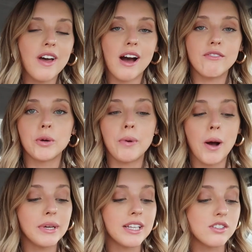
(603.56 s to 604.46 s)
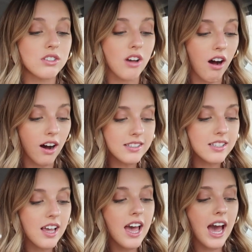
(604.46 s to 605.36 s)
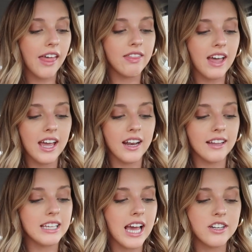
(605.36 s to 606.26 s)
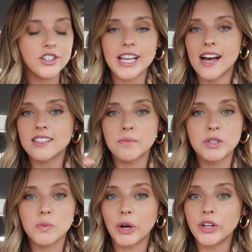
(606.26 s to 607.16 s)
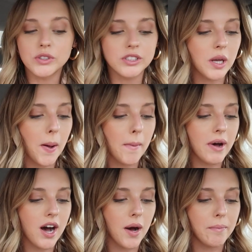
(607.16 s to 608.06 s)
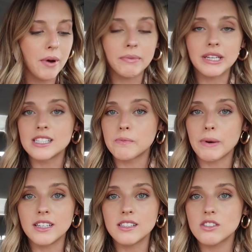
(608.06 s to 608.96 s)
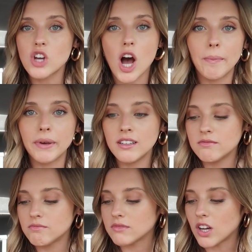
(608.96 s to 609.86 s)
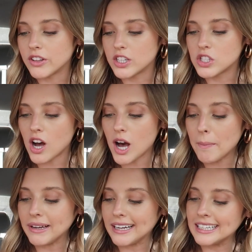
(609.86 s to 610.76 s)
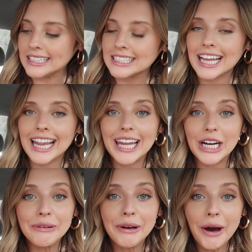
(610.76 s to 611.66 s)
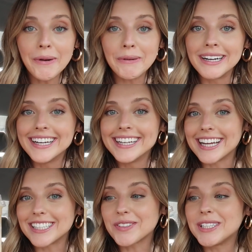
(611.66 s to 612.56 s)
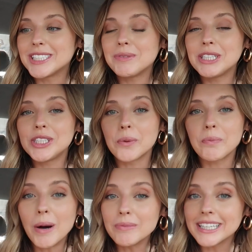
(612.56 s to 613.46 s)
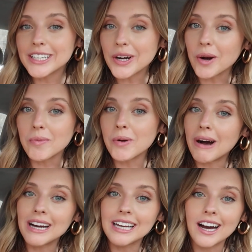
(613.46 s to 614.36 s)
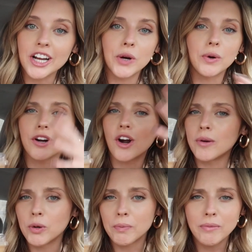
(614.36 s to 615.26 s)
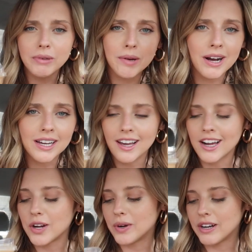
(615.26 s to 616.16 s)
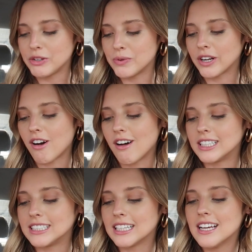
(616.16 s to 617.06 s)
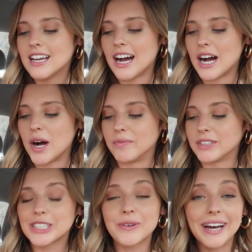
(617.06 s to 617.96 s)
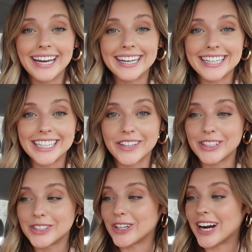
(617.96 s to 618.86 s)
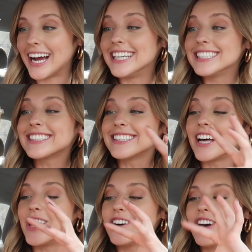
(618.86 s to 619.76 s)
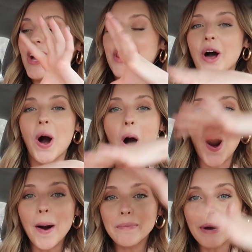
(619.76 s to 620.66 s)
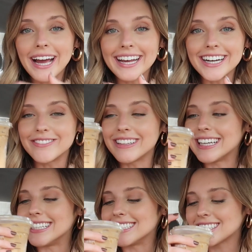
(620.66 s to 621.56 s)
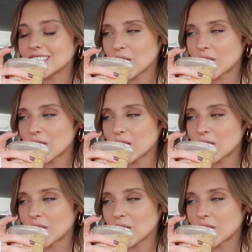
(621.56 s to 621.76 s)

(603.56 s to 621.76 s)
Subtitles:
that for pumpkin sauce, and then at the end just ask them to sprinkle some pumpkin spice topping on the top, and there you go. That is going to be your pumpkin caramel macchiato, or caramel pumpkin macchiato, whatever you want to call it. Let's go ahead and give it a try. I just love the ombre of this.